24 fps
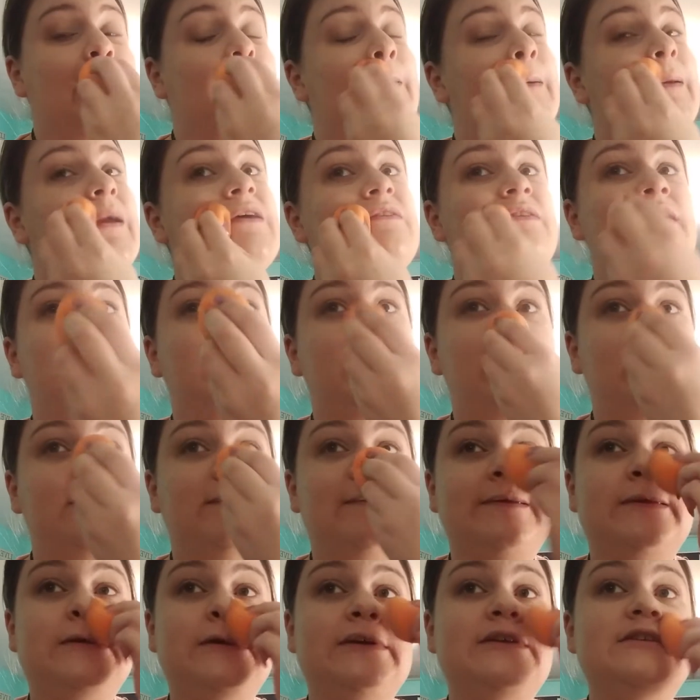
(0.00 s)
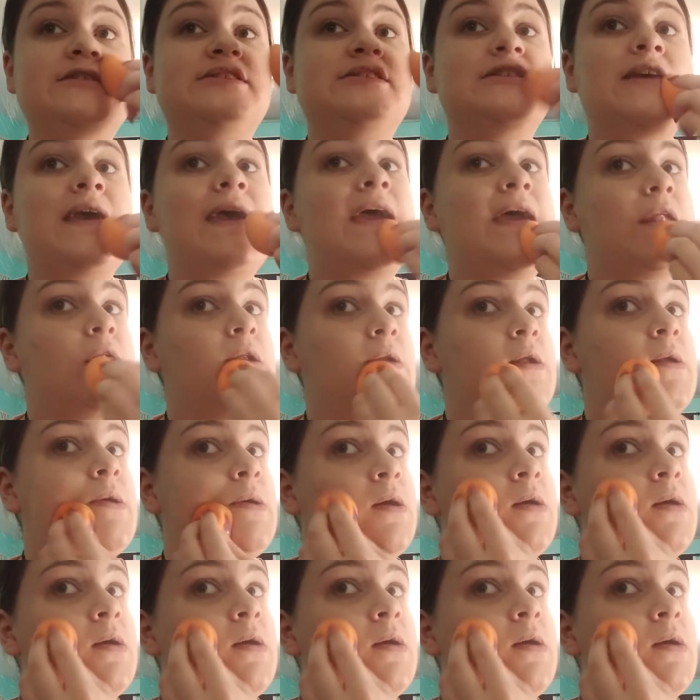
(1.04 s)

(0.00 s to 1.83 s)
if I can see skin,